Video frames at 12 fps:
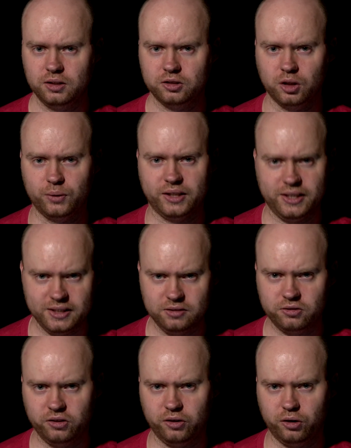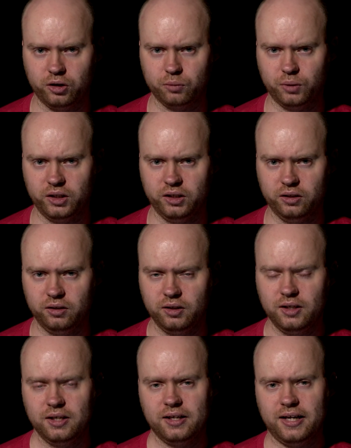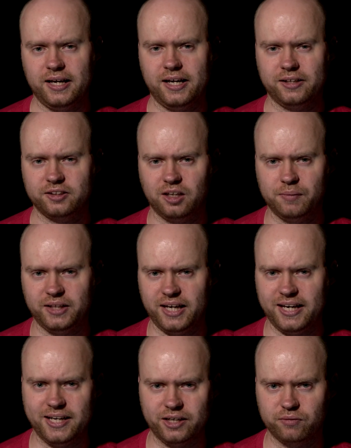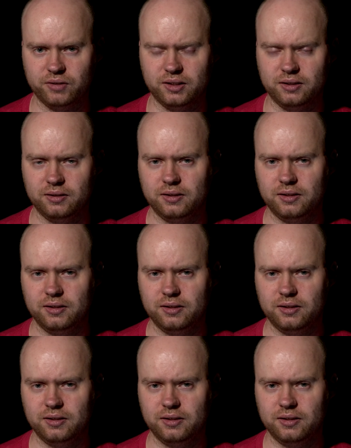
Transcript: going into the hardware and coming out of it